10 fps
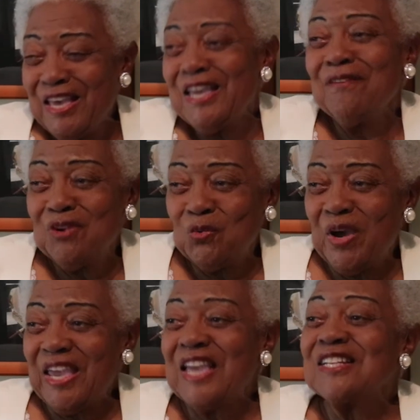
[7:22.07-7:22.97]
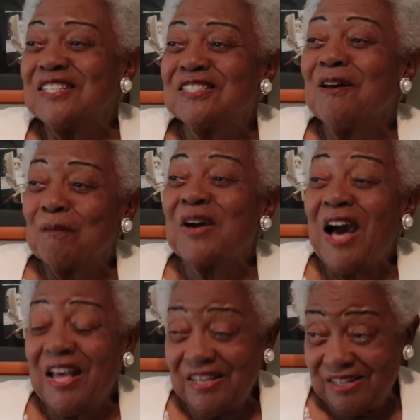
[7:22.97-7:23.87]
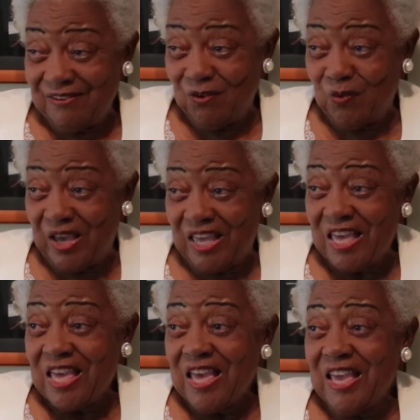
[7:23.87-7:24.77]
everywhere in some kind of way,